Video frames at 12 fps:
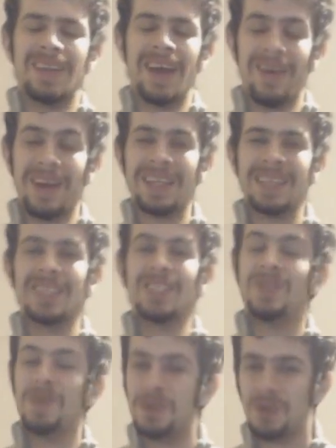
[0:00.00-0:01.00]
Derek
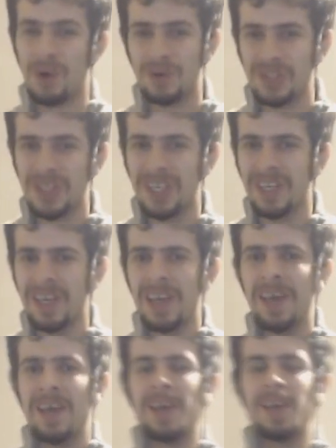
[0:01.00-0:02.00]
Swidrowski
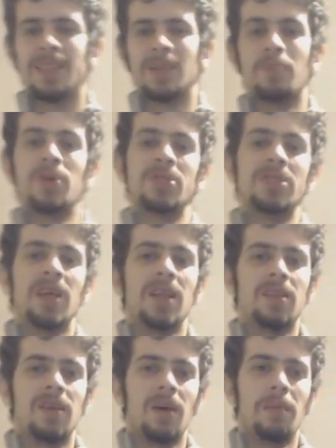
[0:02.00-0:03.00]
is a person
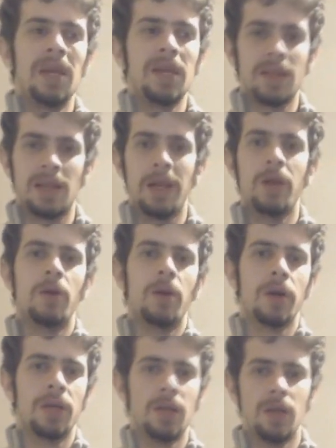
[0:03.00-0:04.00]
that made it
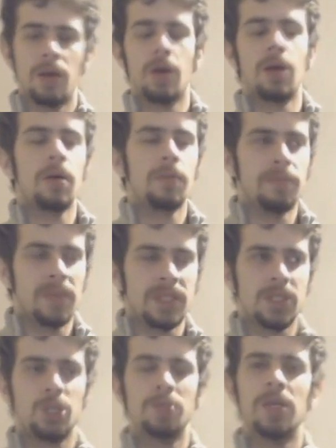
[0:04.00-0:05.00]
clear. He
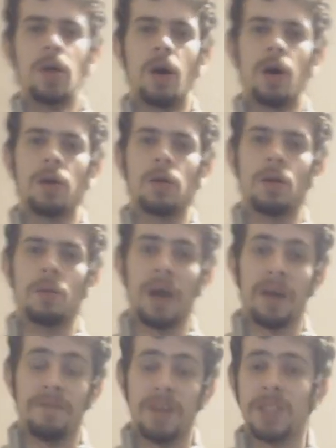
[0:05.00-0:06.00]
messaged me on
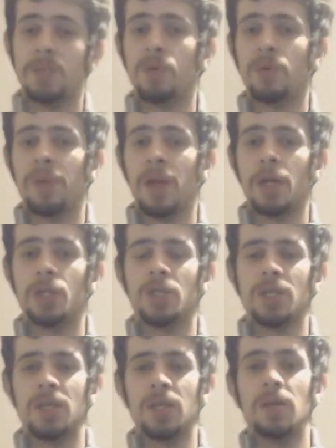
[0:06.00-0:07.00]
my Facebook page,
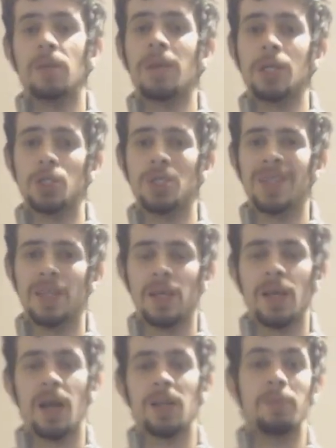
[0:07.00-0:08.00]
and he mentioned that
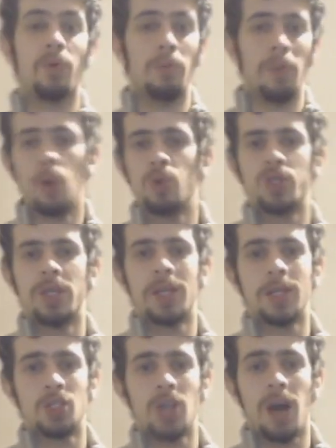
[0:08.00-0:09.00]
he got a promotion in
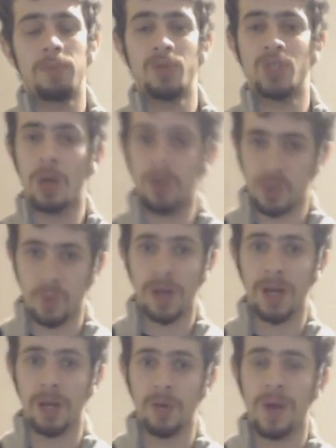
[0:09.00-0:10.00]
his job, which I also
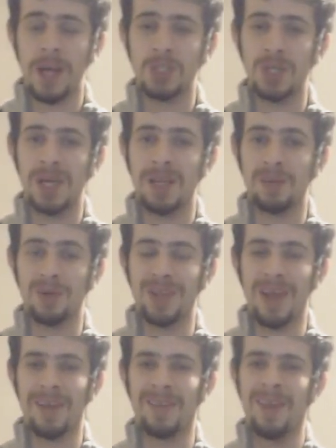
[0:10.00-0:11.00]
want to congratulate him on
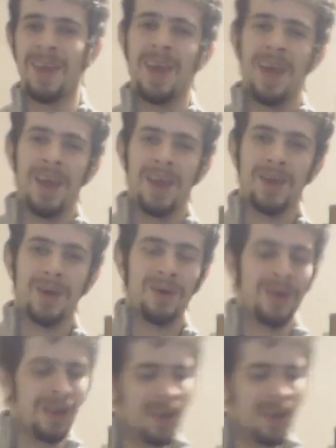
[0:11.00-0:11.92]
that. You know,